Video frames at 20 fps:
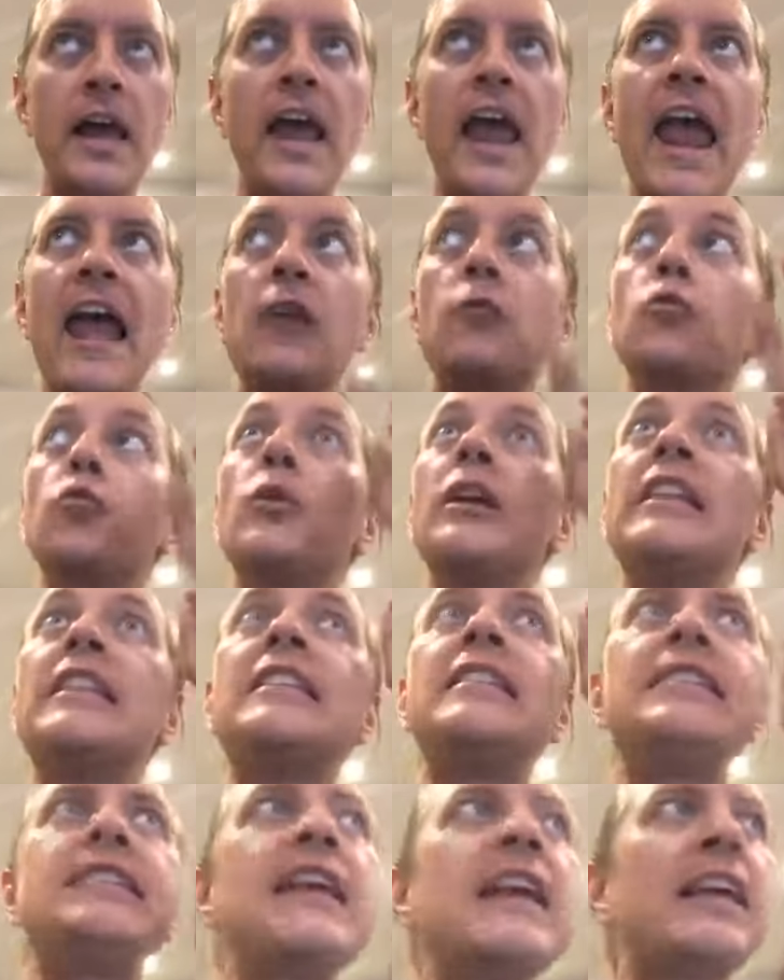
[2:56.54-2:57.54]
A
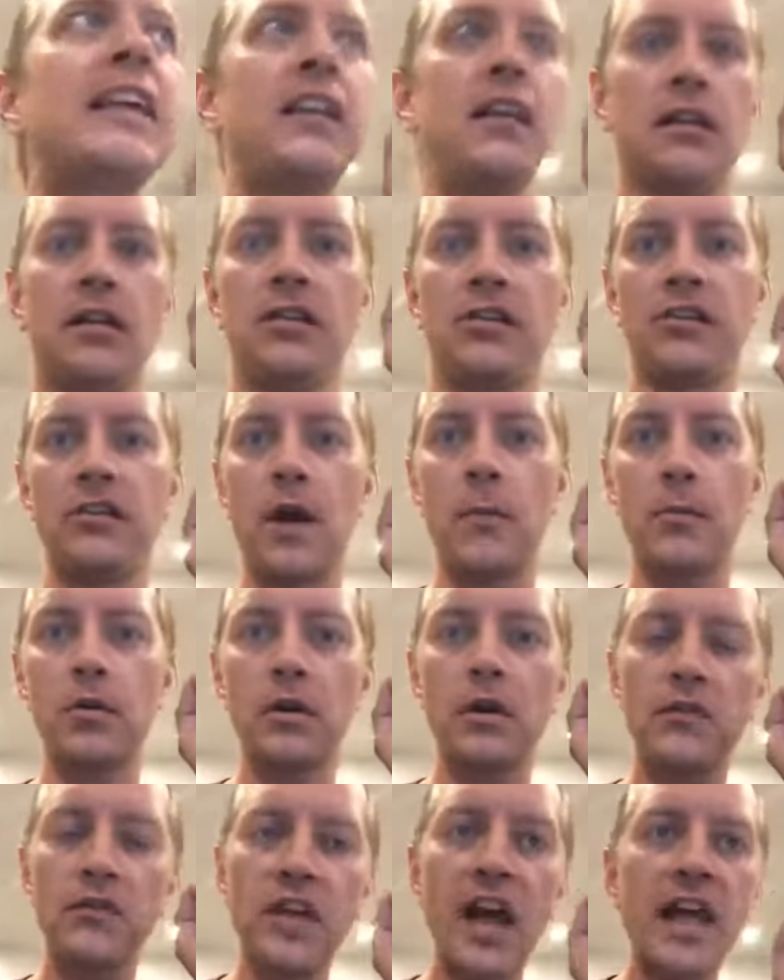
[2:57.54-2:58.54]
ridiculous number
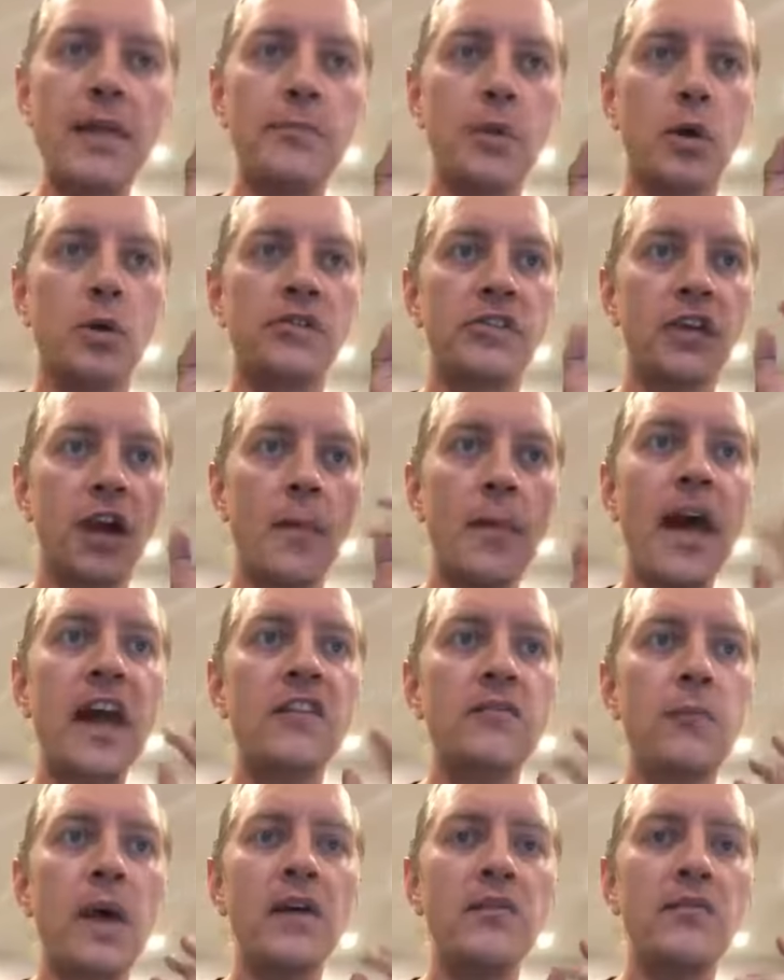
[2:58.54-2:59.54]
of typos come out
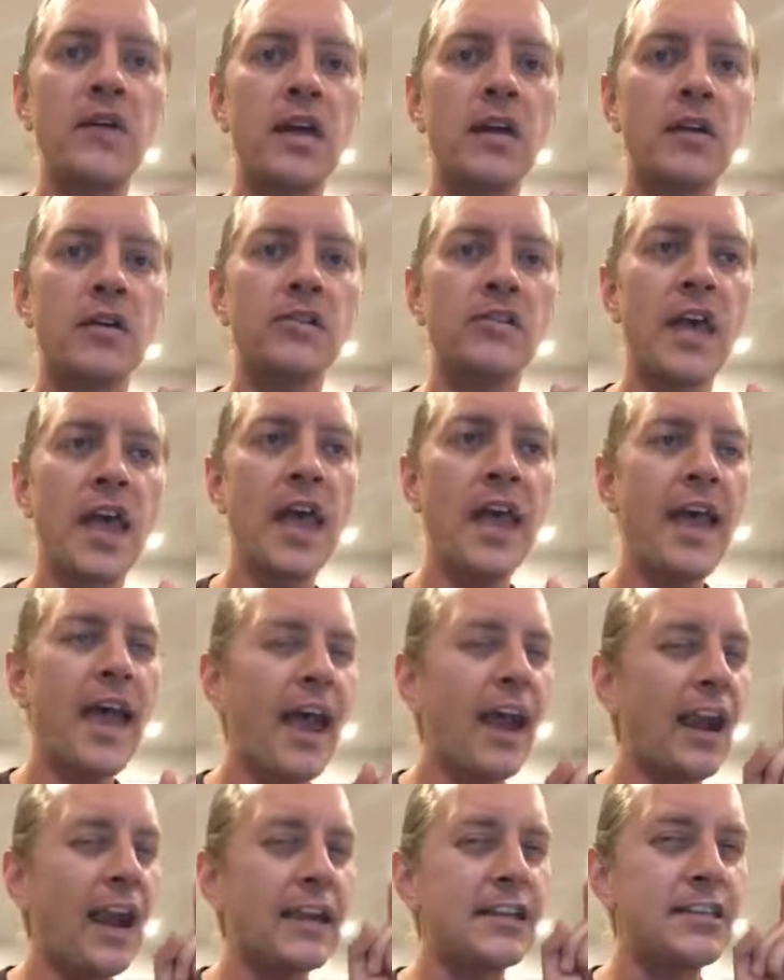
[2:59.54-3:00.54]
of my fingers,
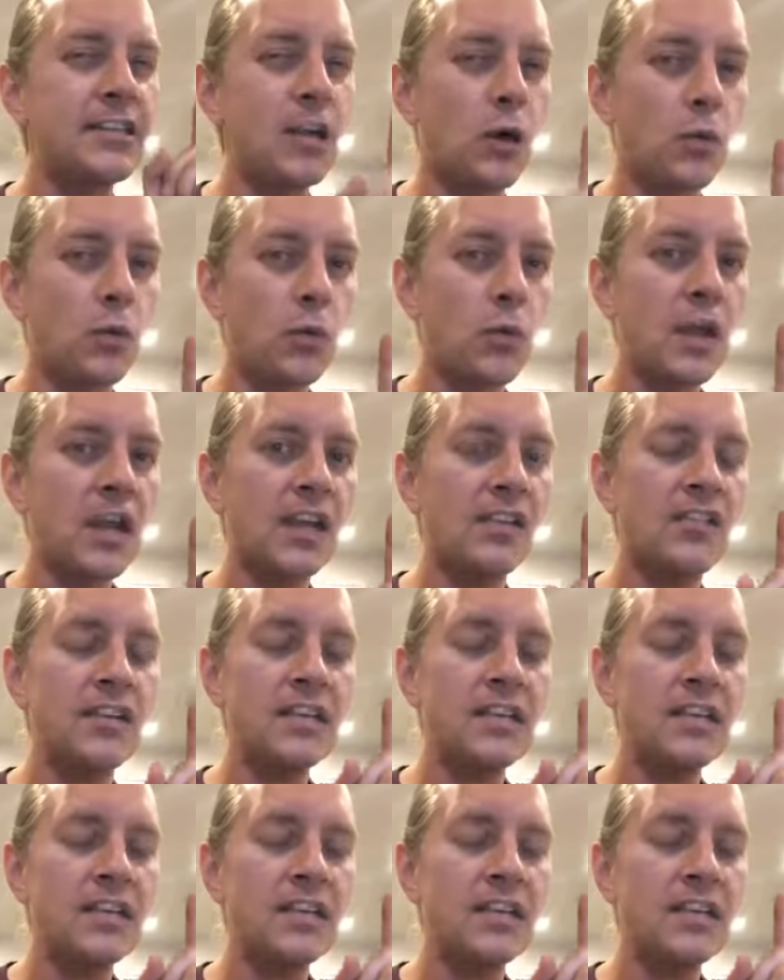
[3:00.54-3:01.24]
and I don't think it's